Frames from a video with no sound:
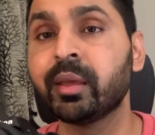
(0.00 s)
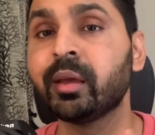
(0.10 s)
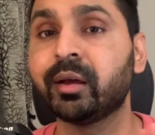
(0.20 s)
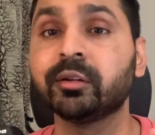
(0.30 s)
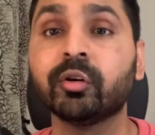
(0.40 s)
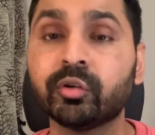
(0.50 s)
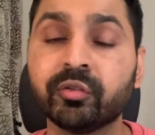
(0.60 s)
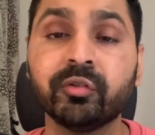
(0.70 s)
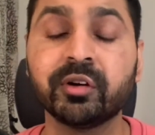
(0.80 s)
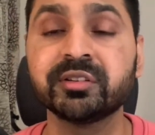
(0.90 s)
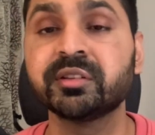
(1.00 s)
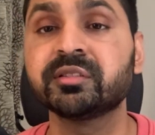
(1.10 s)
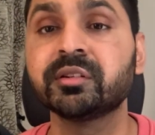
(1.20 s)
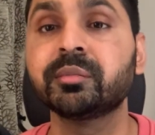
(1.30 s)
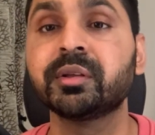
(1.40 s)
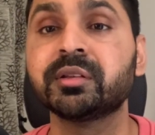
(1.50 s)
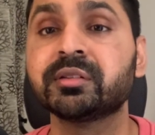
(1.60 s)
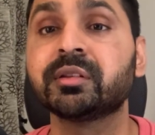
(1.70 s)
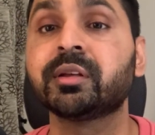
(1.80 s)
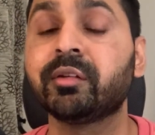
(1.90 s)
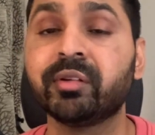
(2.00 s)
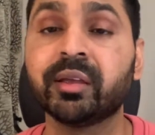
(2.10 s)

And the autofocus system is having